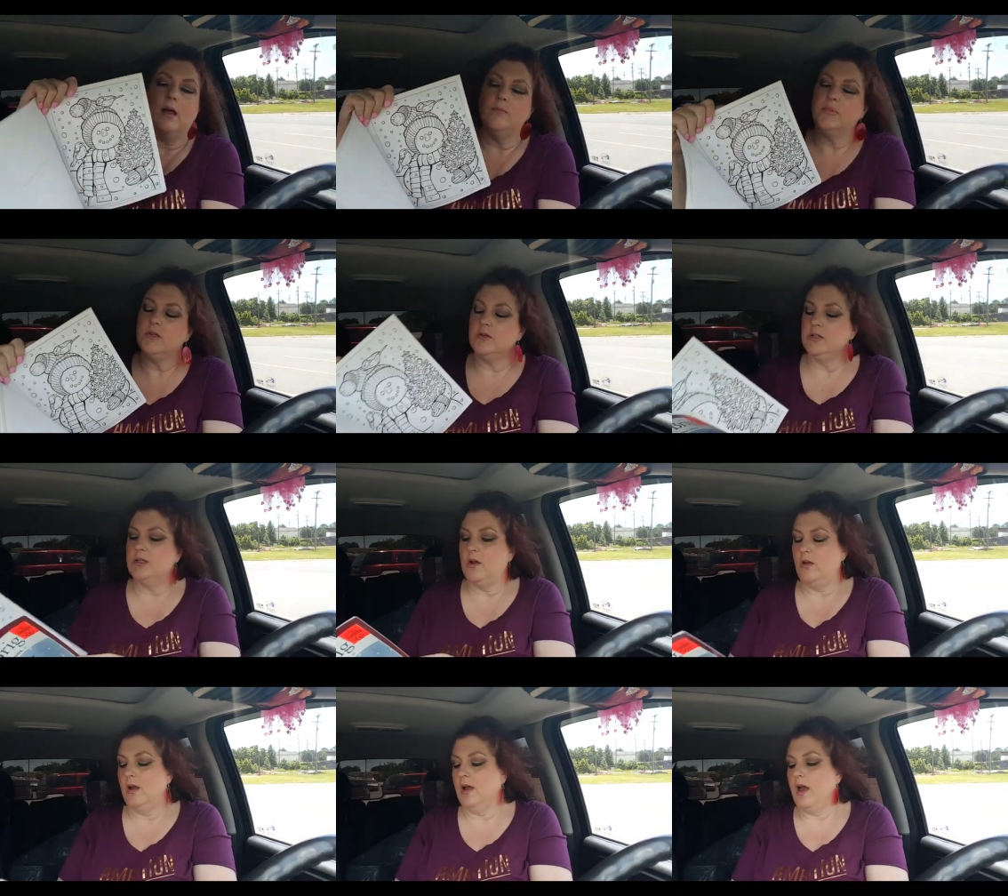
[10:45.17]
I'm just gonna
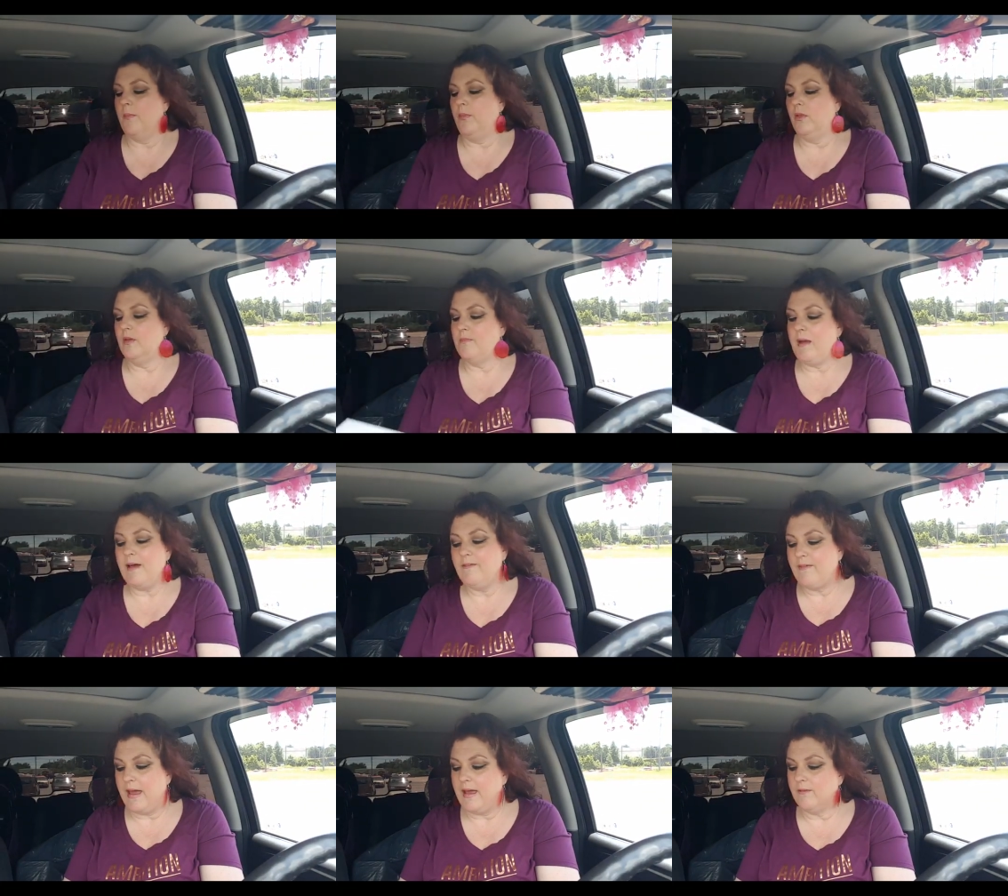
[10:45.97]
show you a couple of
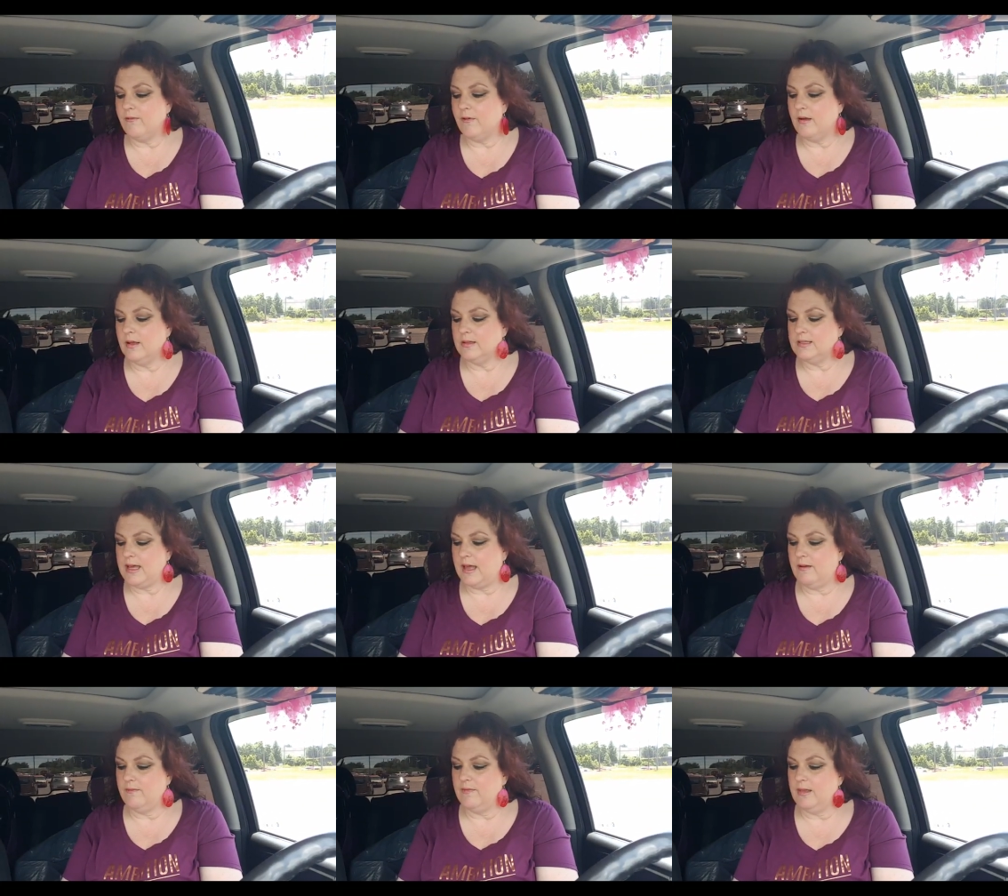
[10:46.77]
my favorites
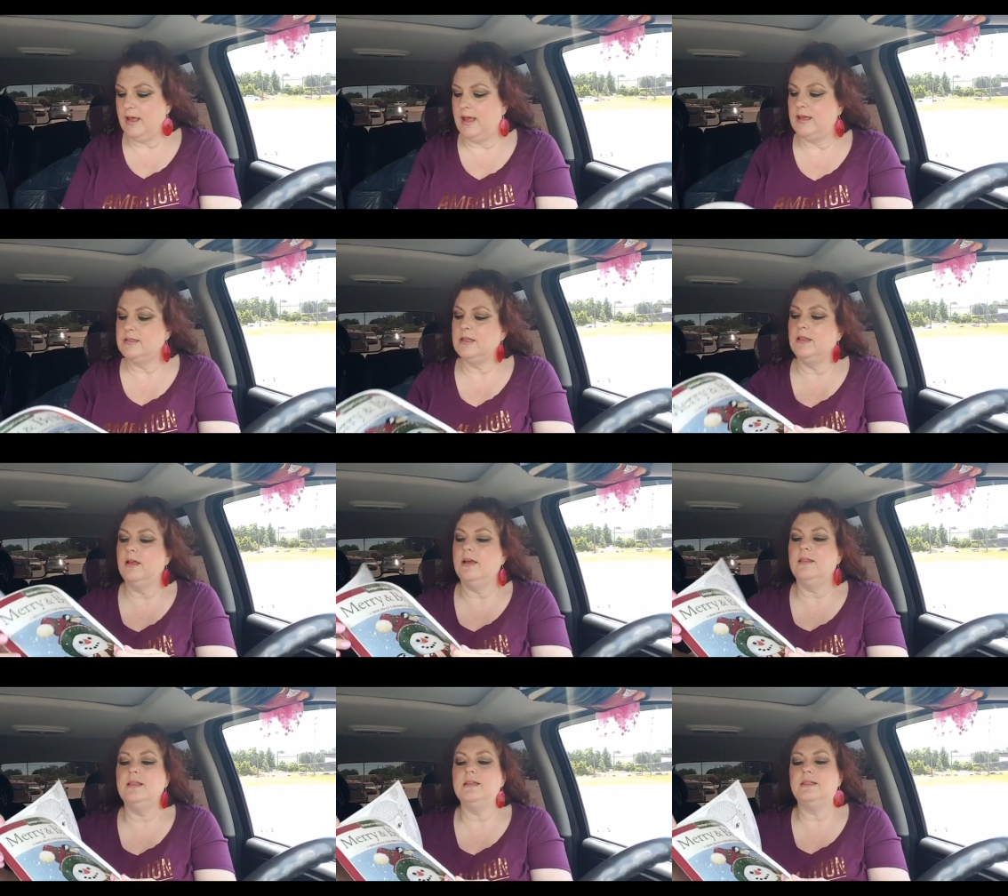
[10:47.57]
out of these.
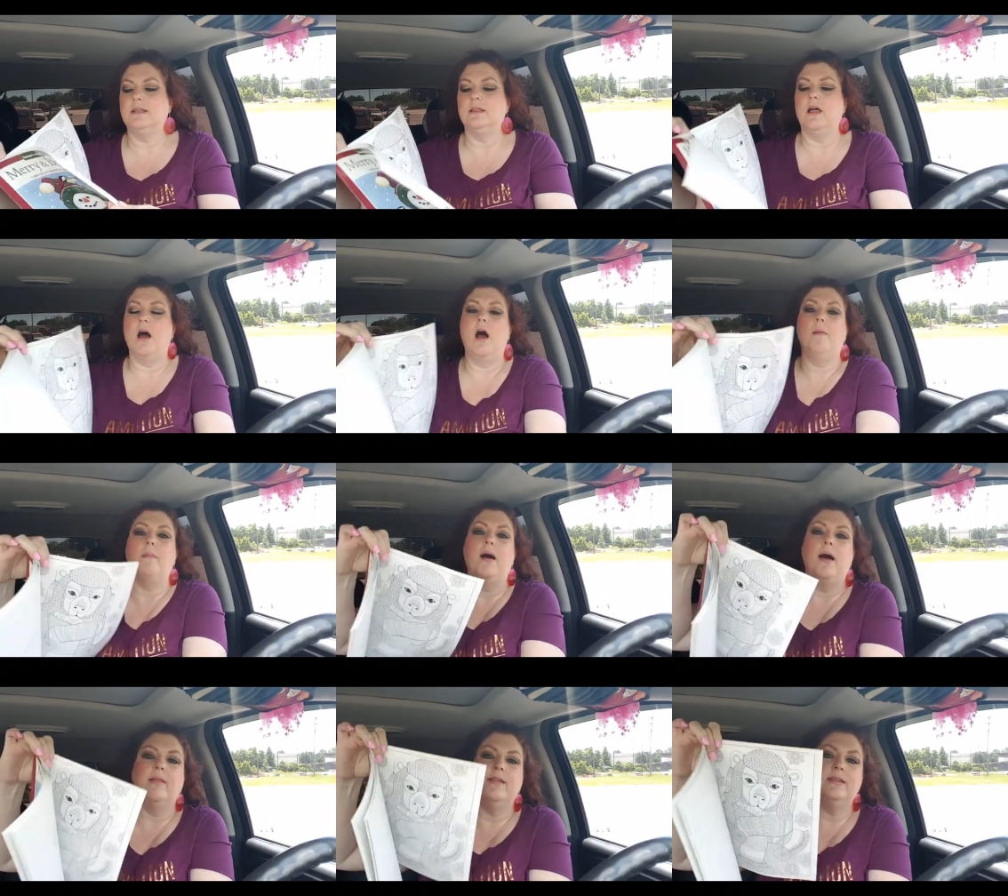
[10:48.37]
Look at this
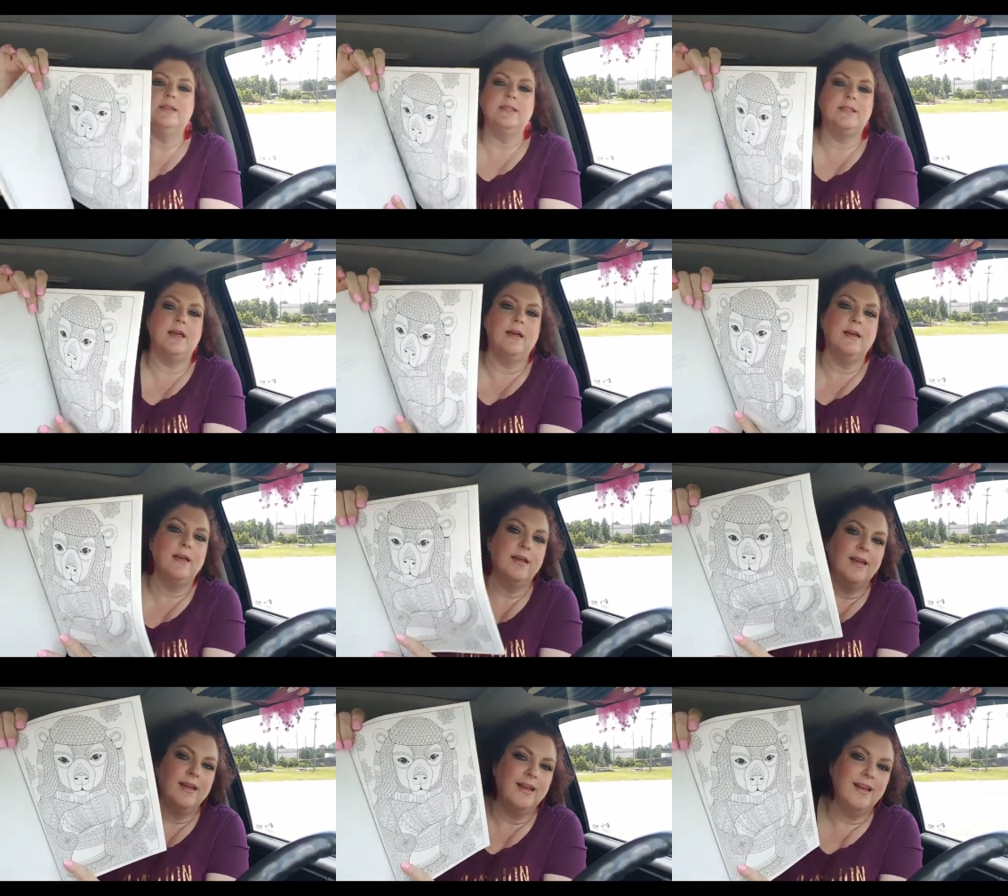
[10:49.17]
llama. This is,
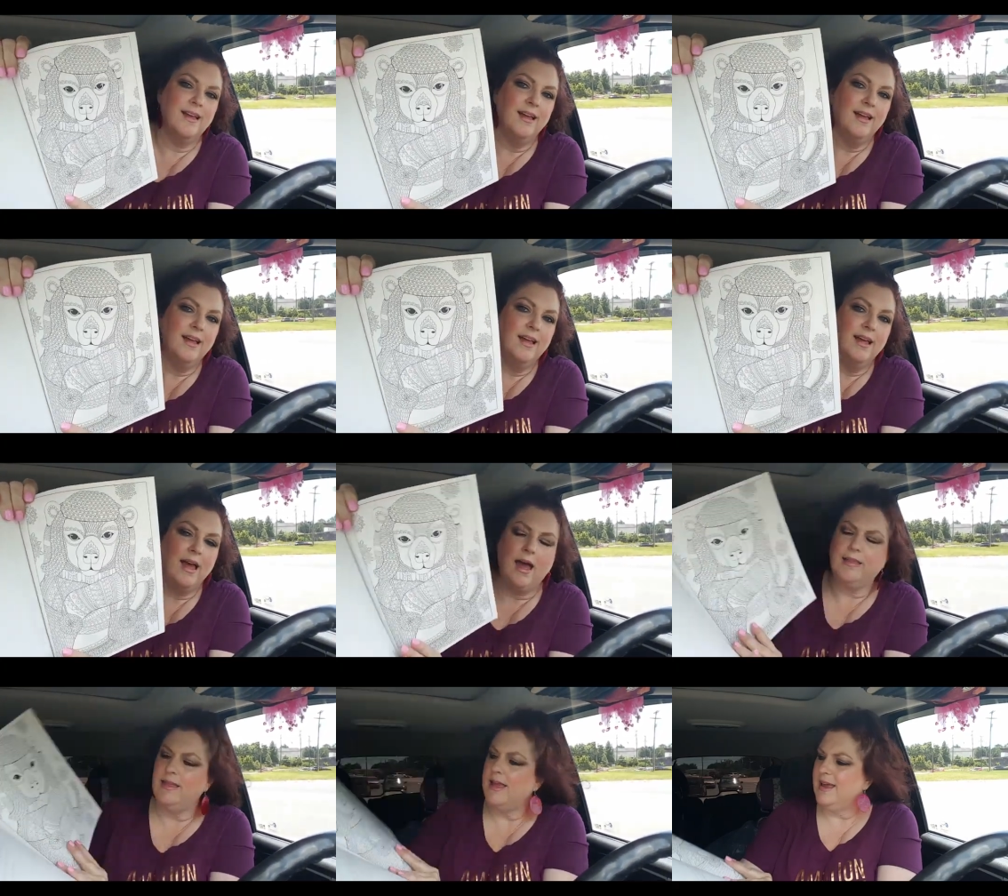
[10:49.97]

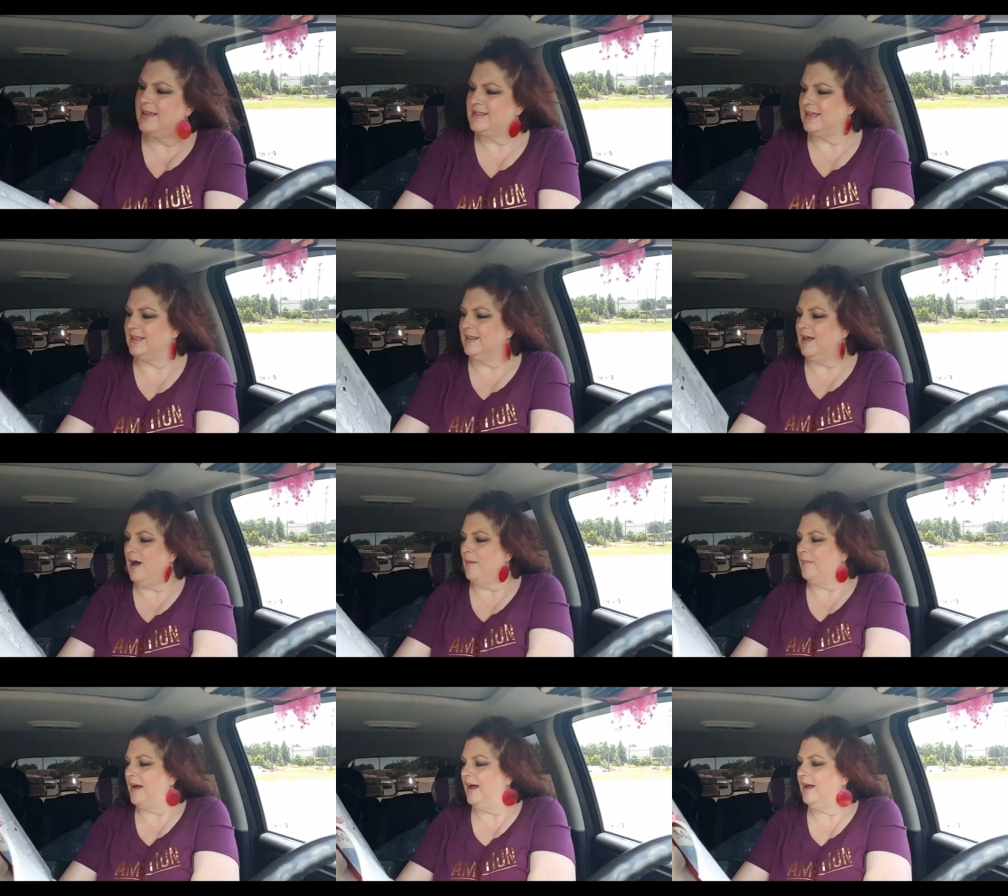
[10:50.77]
I think it's a
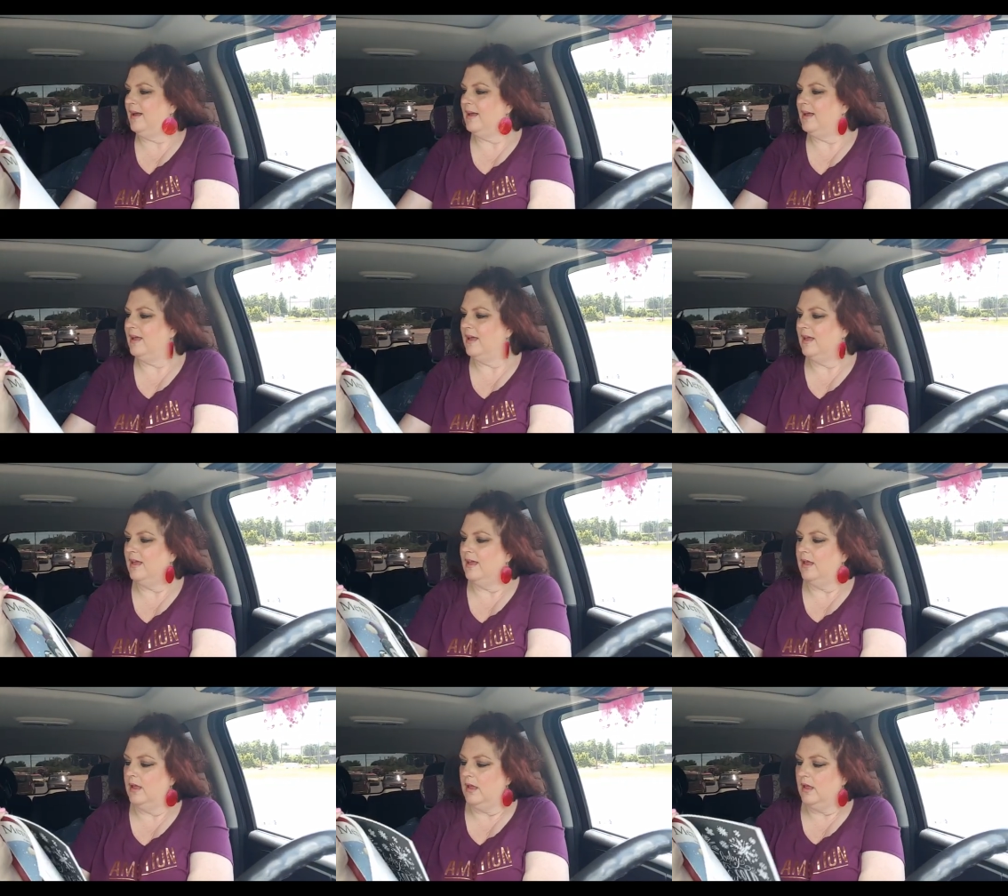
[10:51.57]
llama.
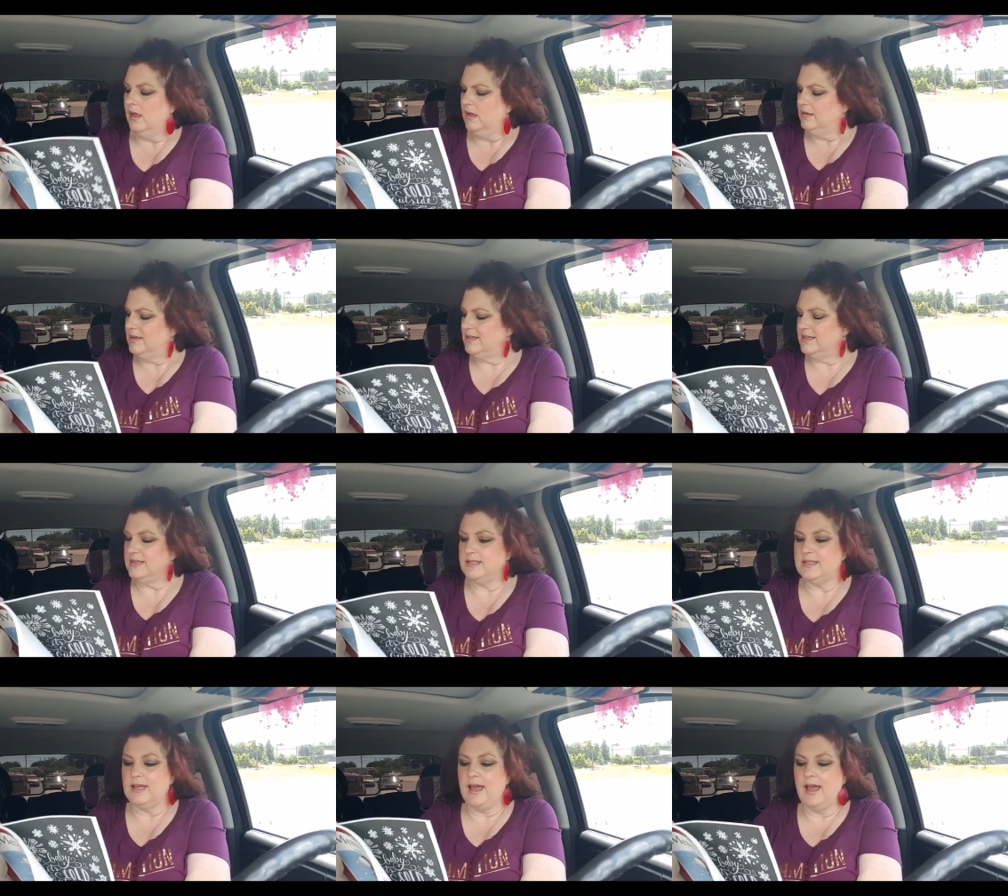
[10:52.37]
Does
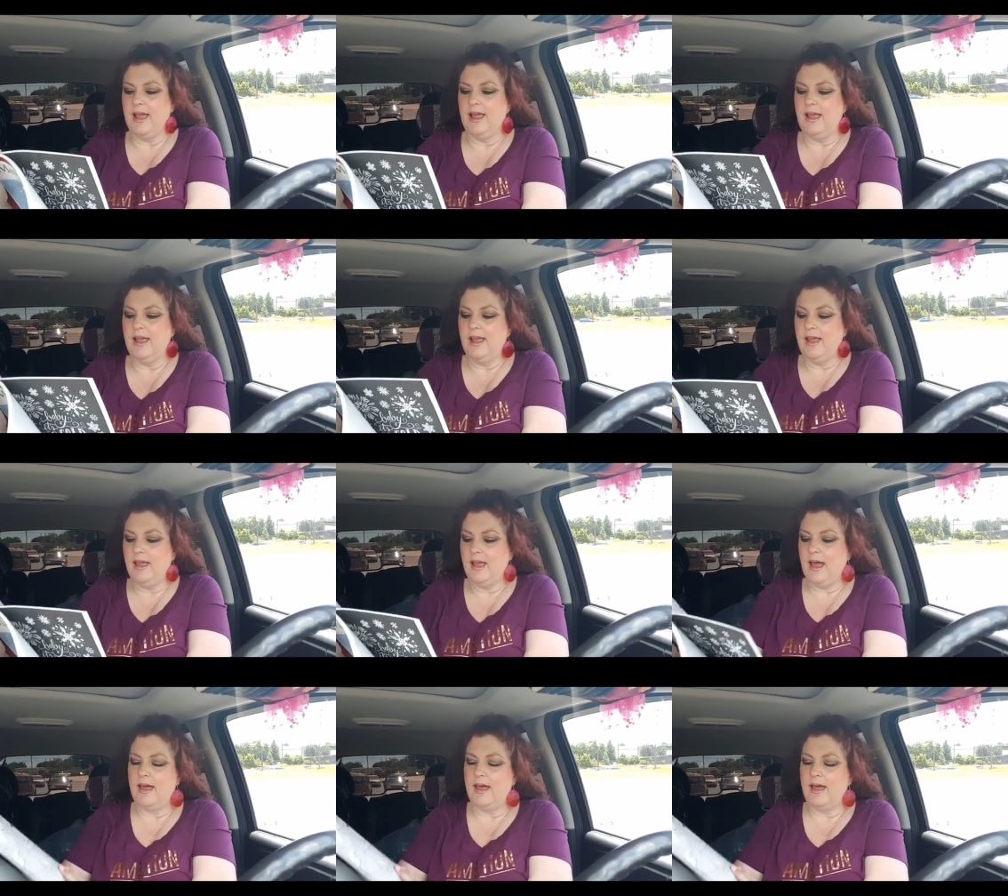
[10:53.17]
it say?